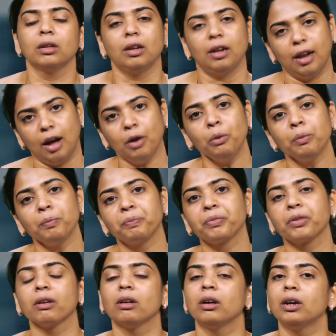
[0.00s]
Now,
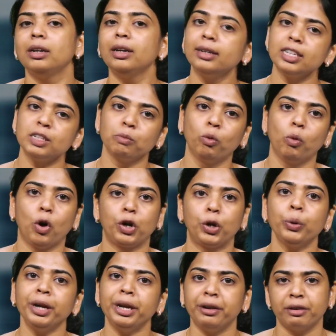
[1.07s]
let us move on to
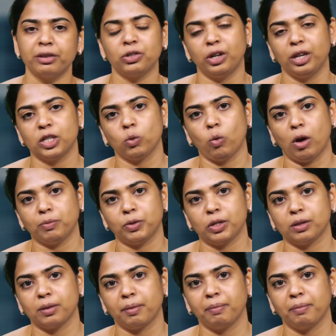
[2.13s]
interest rate swaps.